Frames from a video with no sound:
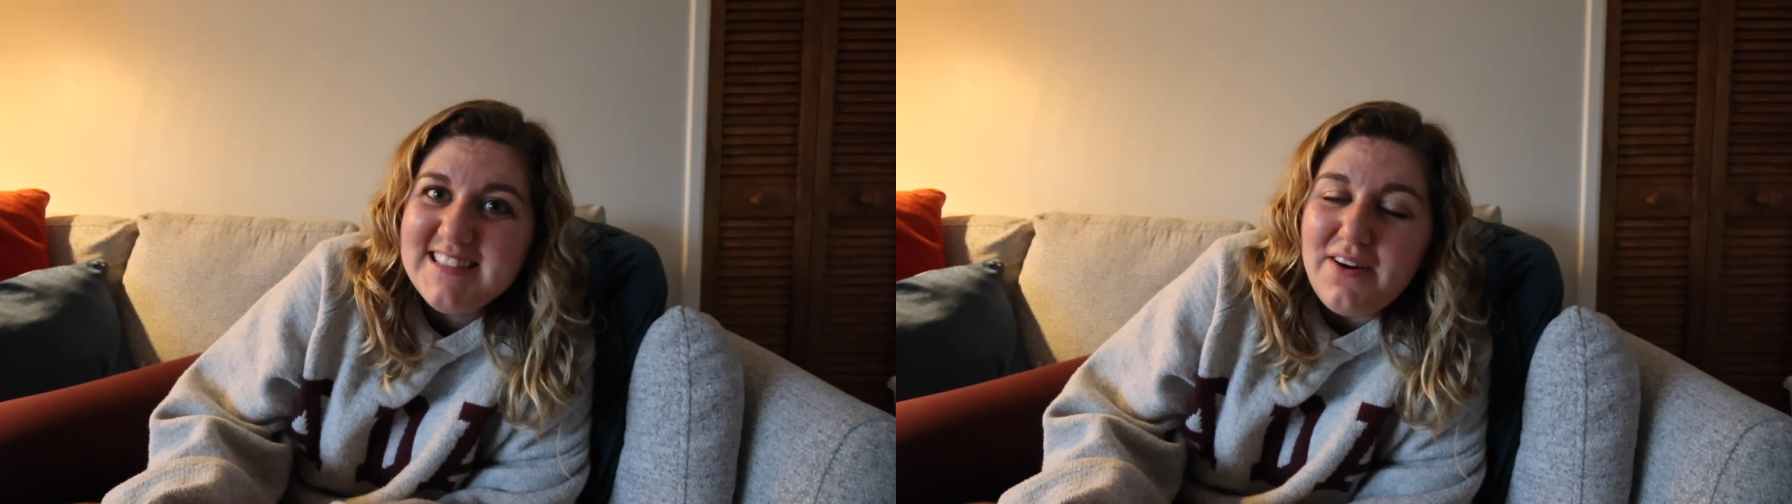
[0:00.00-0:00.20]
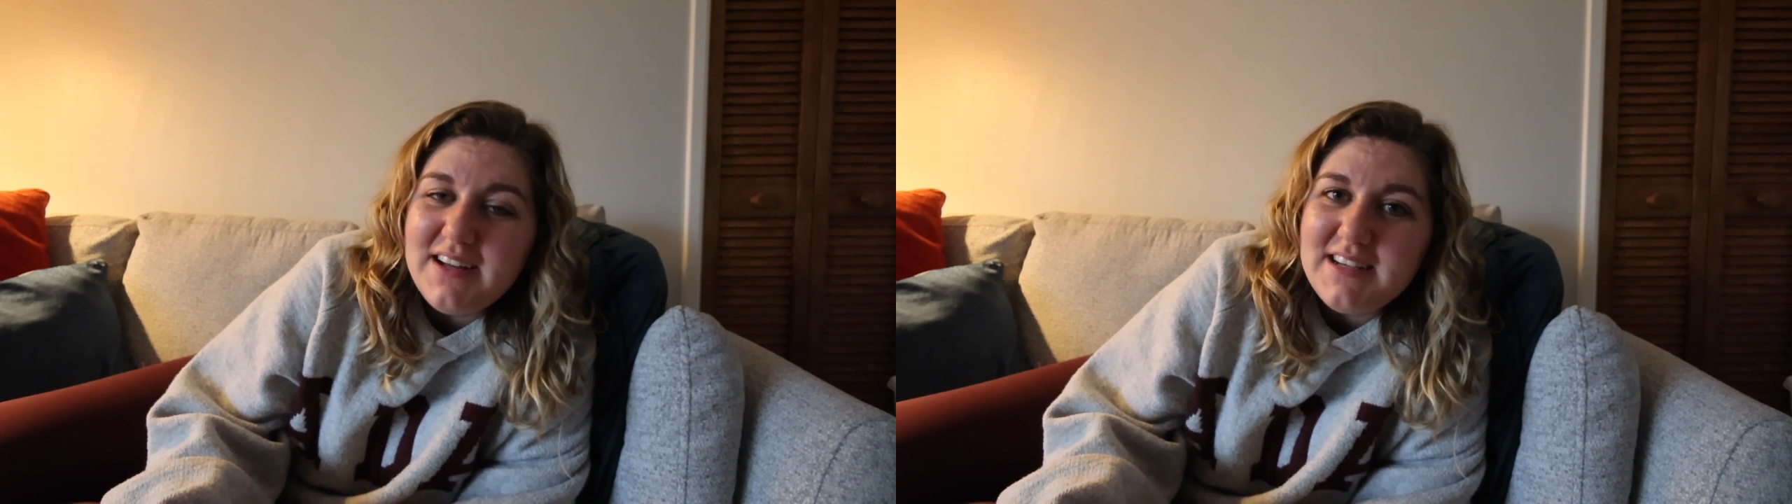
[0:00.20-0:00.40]

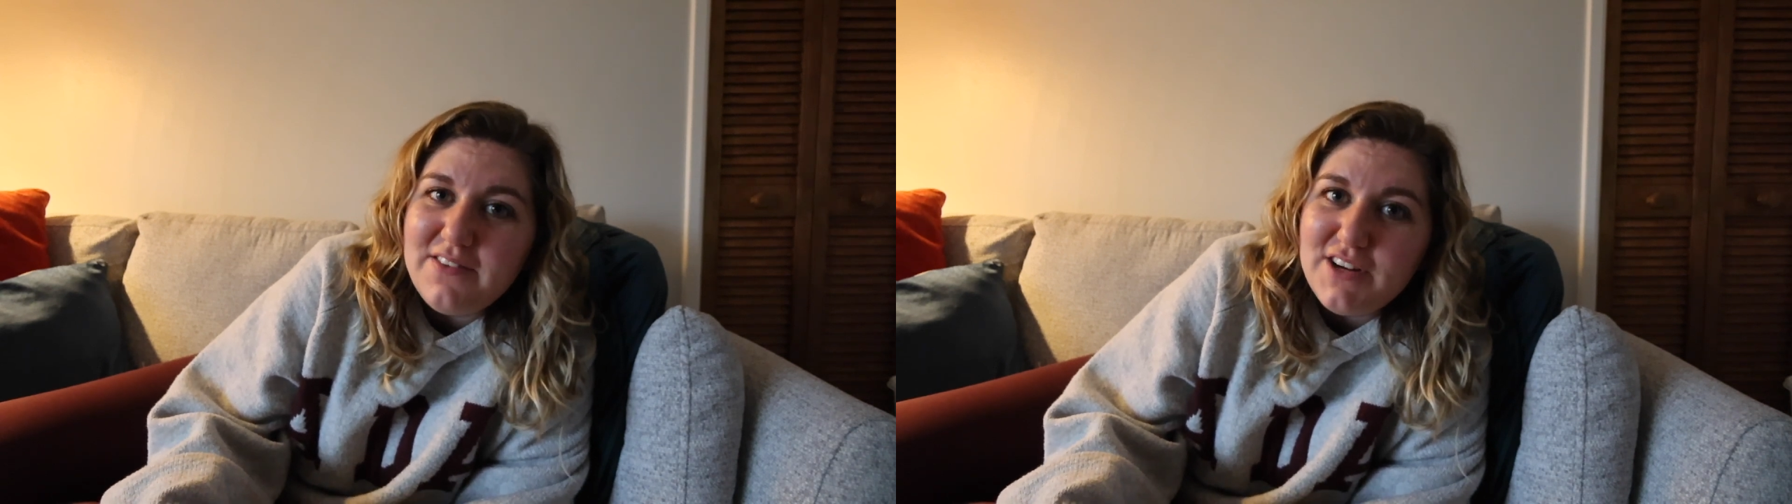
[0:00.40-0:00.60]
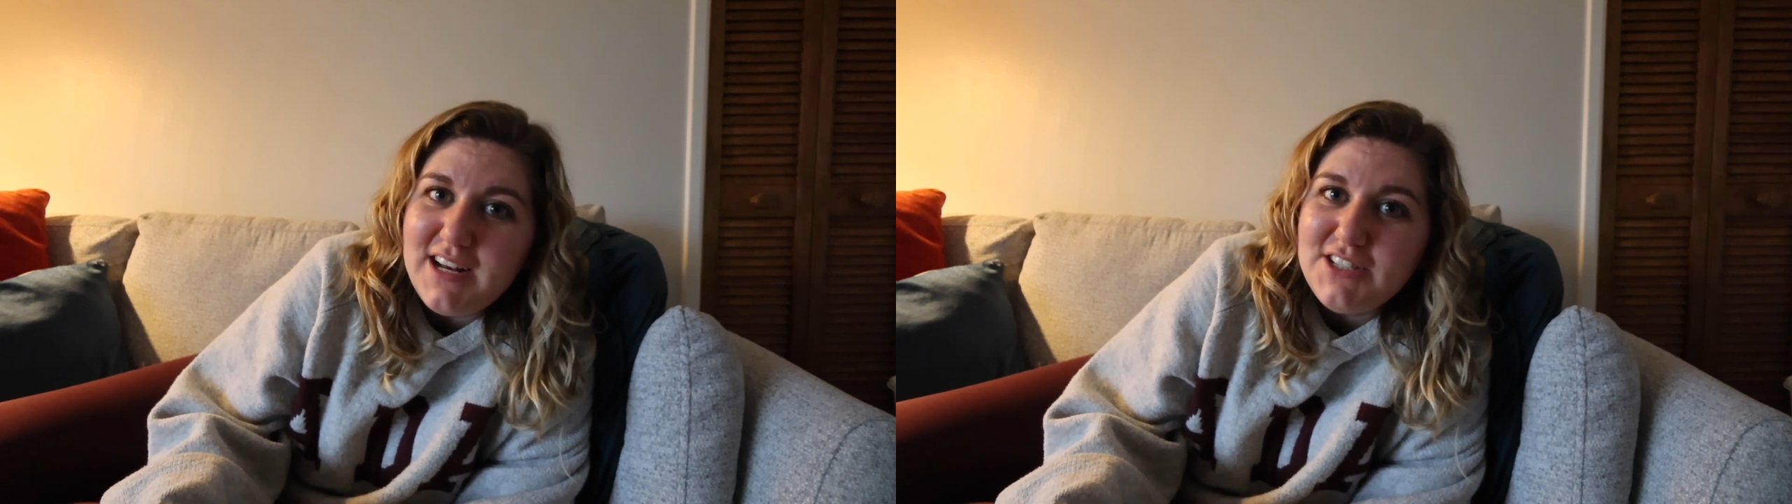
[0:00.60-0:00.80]
so I
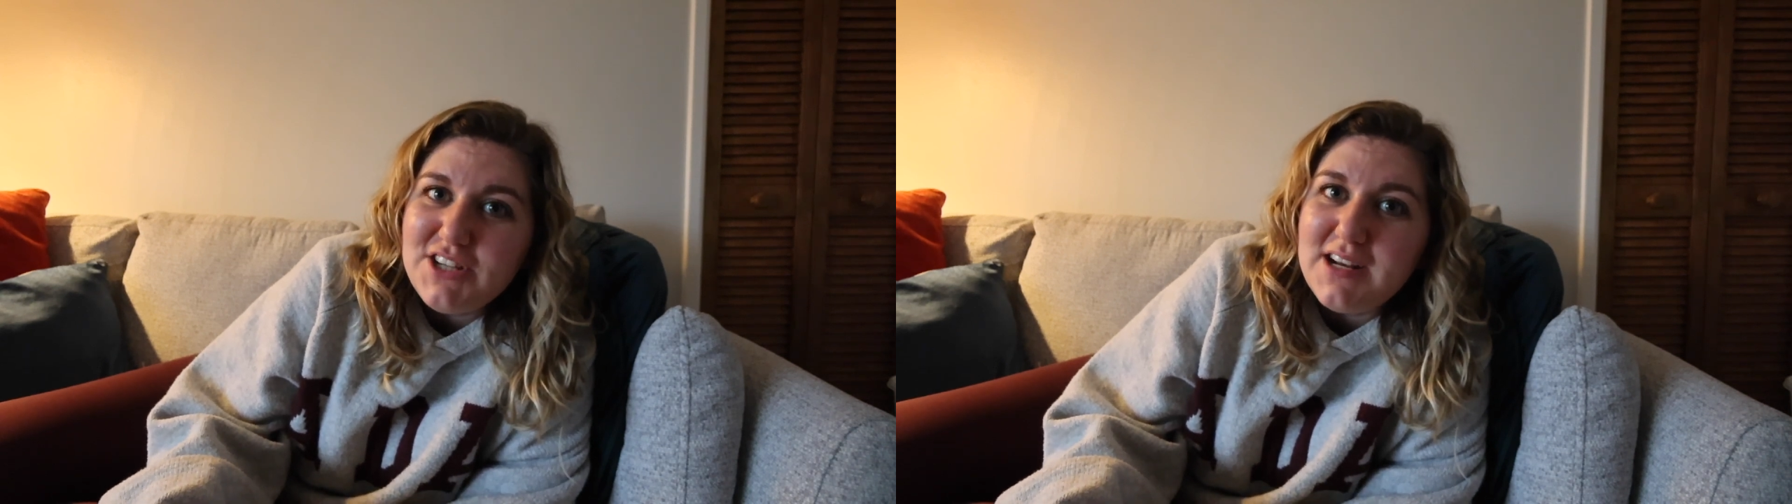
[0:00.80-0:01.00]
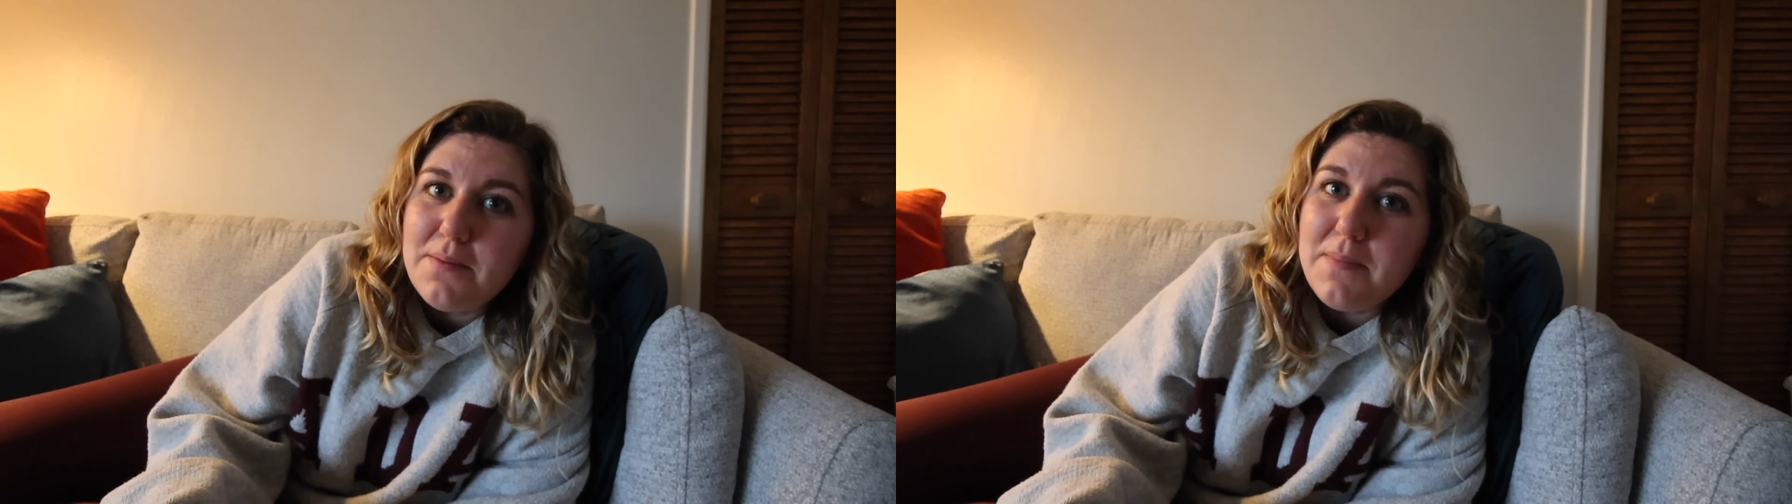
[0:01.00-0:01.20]
definitely
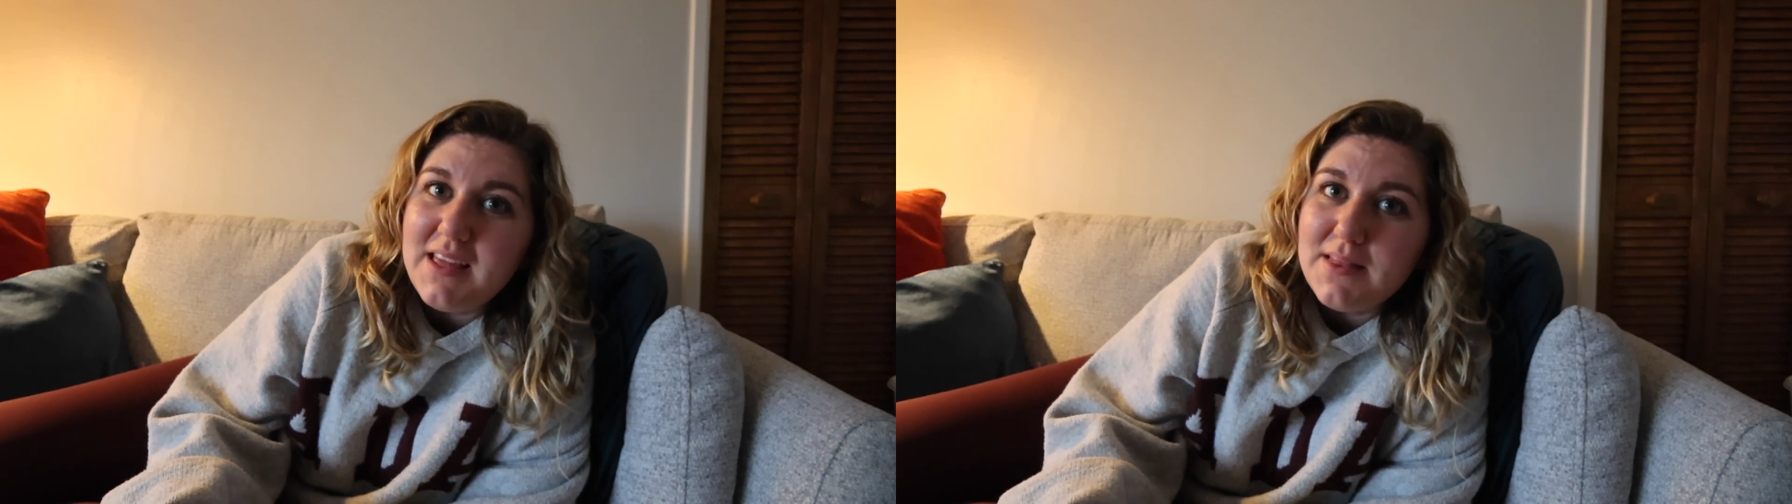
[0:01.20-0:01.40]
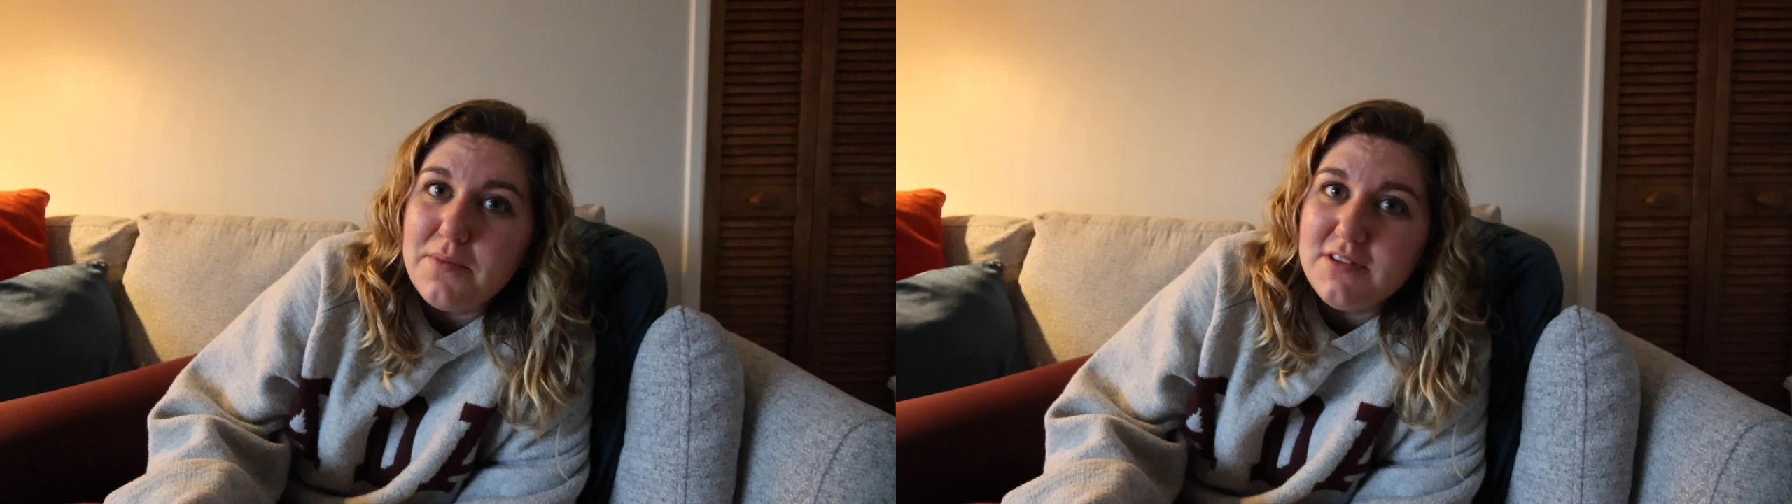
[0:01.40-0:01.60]
should
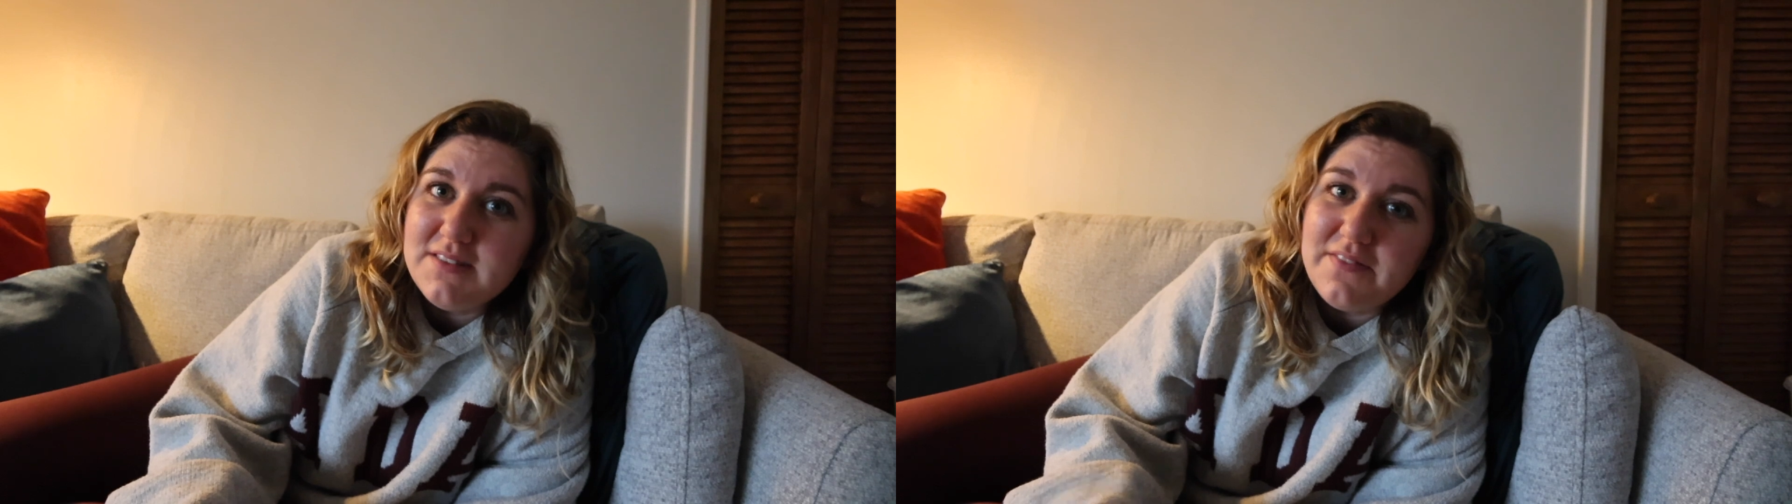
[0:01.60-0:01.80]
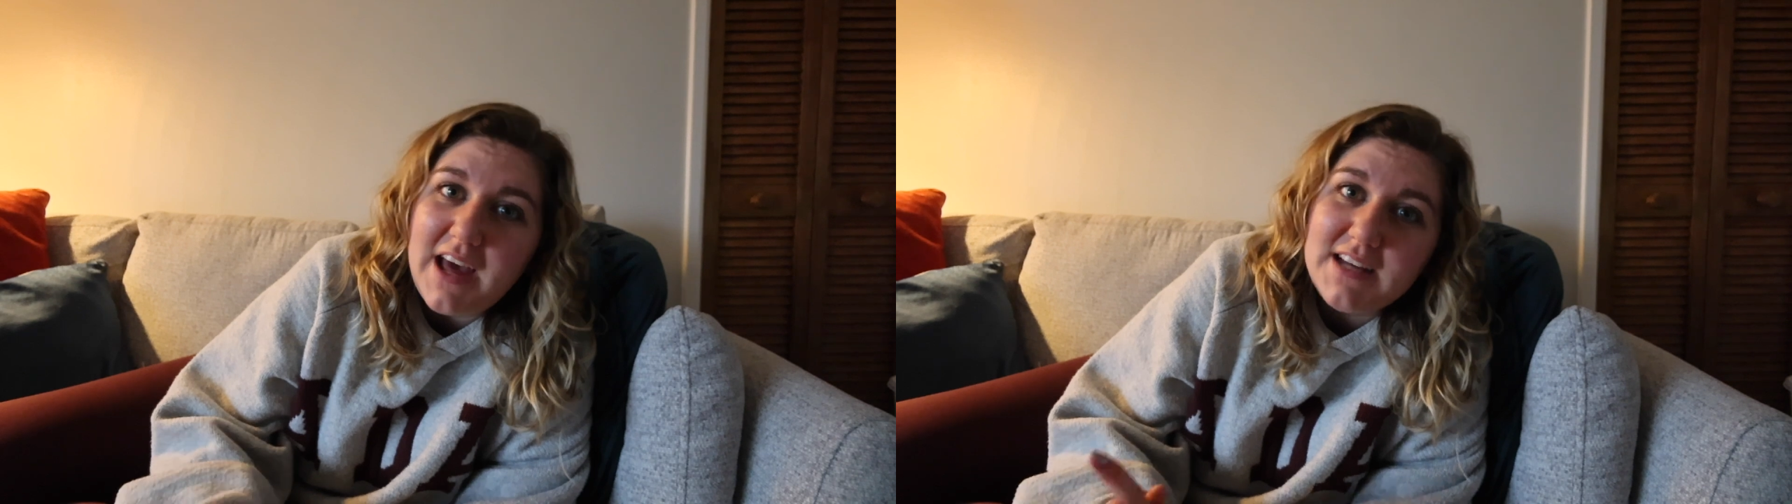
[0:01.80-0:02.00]
make the most
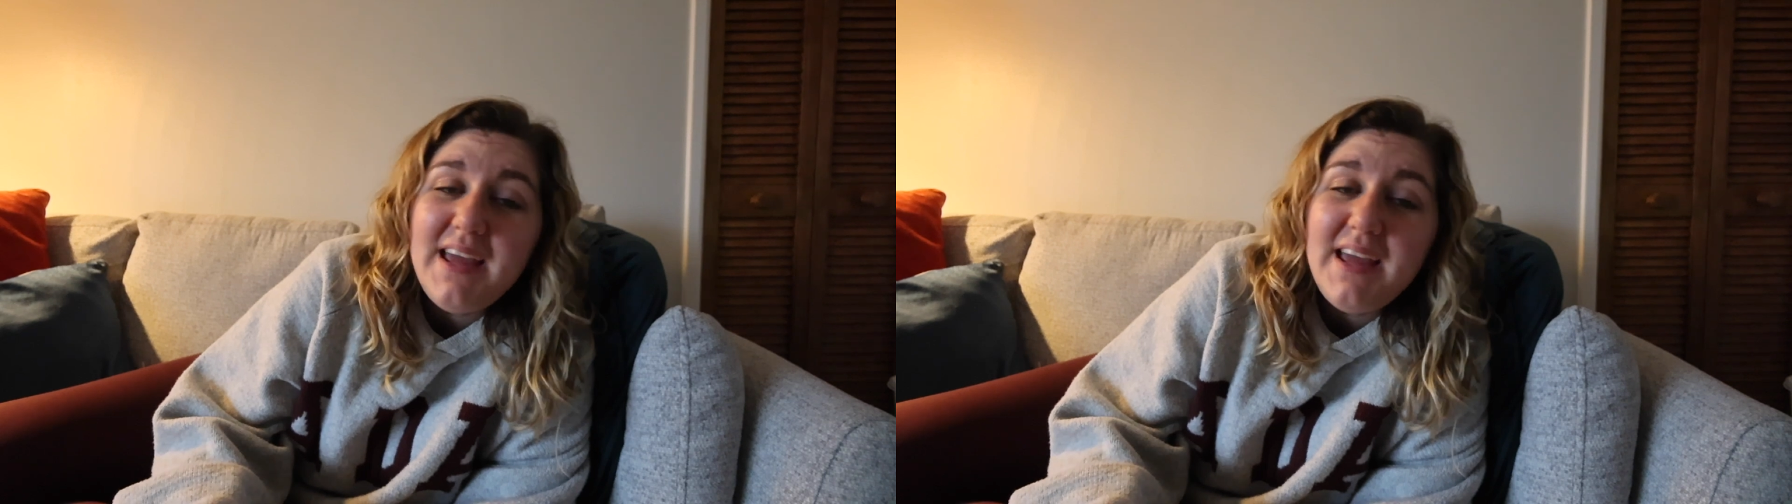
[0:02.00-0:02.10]
of that.